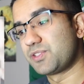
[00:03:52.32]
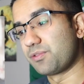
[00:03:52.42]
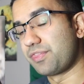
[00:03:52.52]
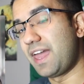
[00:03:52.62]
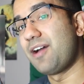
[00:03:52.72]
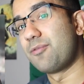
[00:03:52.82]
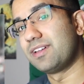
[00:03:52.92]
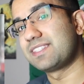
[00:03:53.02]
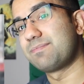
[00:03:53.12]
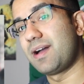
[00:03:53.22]
So that
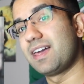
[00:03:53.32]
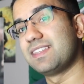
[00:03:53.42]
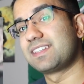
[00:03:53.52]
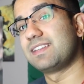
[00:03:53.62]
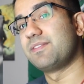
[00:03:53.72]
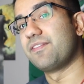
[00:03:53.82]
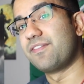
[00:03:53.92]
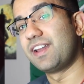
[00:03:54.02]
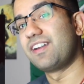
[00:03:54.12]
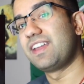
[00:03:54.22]
one spot is gonna be
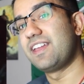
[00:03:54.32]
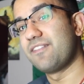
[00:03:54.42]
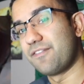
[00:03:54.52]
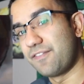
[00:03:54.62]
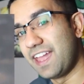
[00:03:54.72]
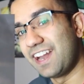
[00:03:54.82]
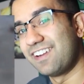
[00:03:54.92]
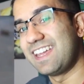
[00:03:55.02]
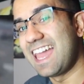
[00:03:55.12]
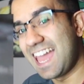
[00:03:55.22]
very,
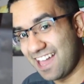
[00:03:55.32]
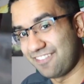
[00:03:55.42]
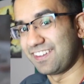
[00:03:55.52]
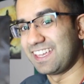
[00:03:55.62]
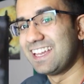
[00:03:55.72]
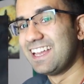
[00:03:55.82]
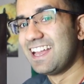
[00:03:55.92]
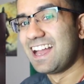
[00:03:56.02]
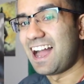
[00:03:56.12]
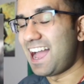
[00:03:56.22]
very heavy.
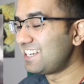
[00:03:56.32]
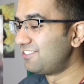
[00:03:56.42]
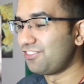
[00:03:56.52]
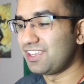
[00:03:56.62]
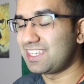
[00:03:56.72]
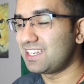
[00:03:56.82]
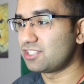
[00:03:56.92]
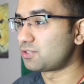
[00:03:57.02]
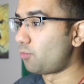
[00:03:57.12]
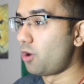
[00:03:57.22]
I don't think he
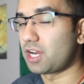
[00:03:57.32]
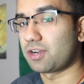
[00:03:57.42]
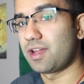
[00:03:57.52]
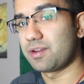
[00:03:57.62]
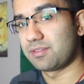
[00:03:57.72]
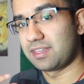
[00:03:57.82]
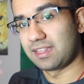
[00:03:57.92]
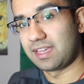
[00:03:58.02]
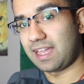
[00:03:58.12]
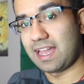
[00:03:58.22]
can just walk around with
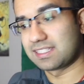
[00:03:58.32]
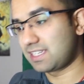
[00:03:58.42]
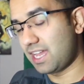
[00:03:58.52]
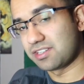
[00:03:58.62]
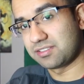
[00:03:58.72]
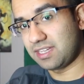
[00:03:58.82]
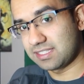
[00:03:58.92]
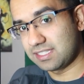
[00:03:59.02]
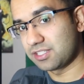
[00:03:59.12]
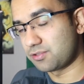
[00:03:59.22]
it like as casually
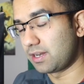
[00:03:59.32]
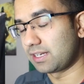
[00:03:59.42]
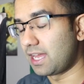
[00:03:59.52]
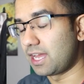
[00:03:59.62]
as he is right